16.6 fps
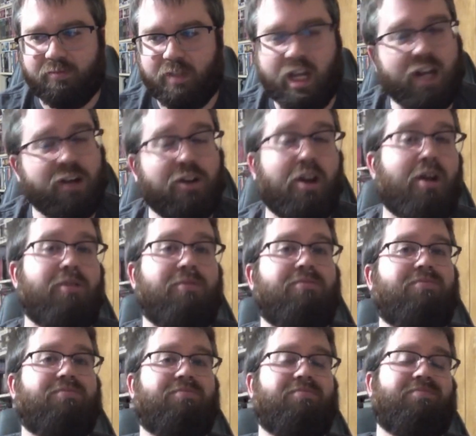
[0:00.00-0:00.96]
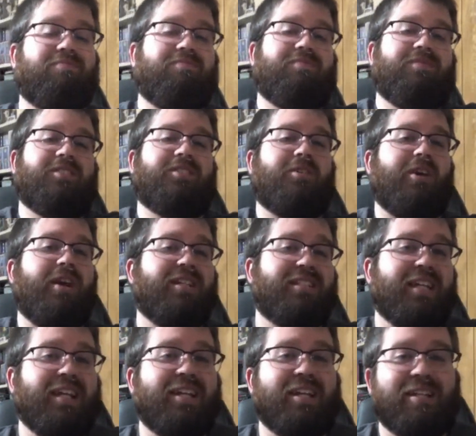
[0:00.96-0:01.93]
I don't know. It's a
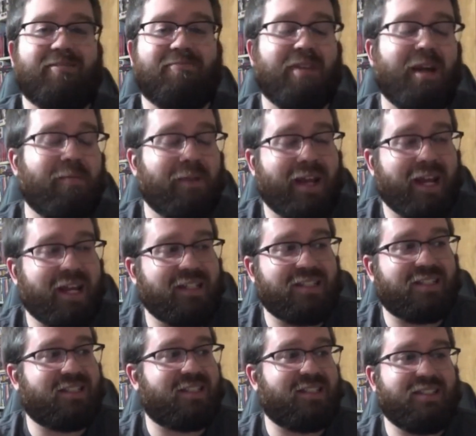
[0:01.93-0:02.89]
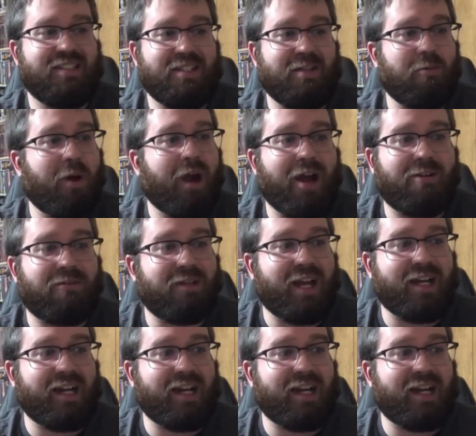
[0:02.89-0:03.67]
crazy ending. I mean, wow.